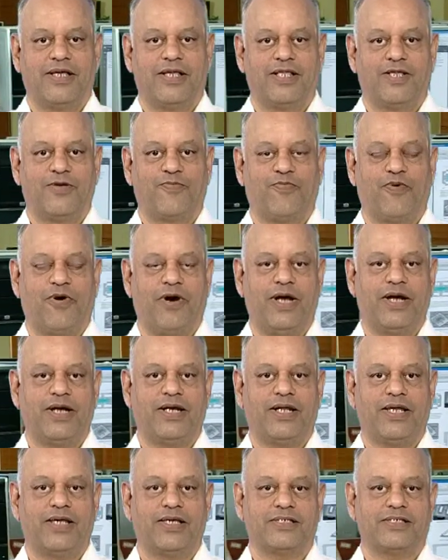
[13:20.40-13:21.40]
The
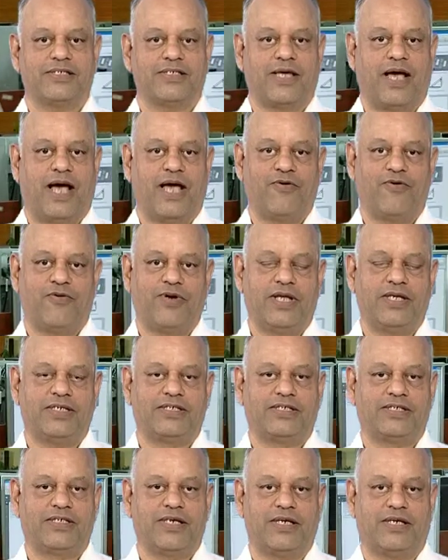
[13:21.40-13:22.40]
point is, I only
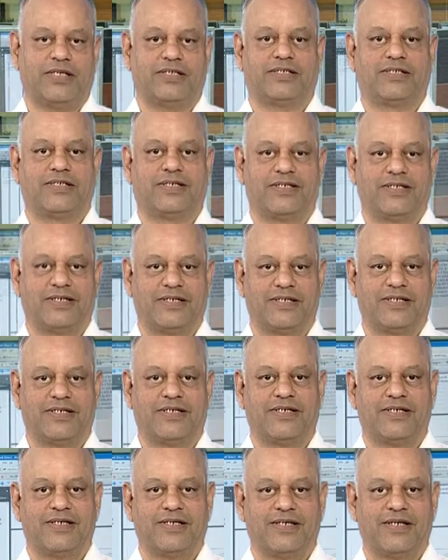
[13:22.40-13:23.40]
search.
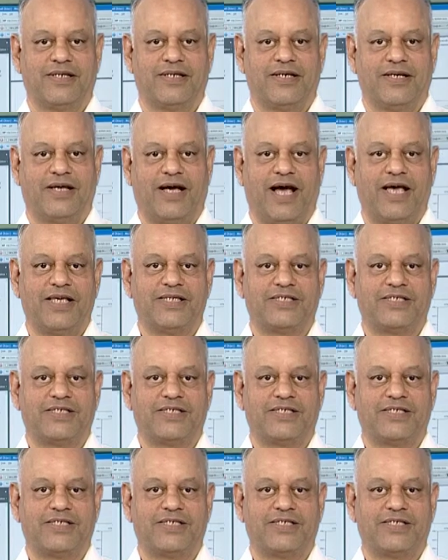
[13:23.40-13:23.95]
I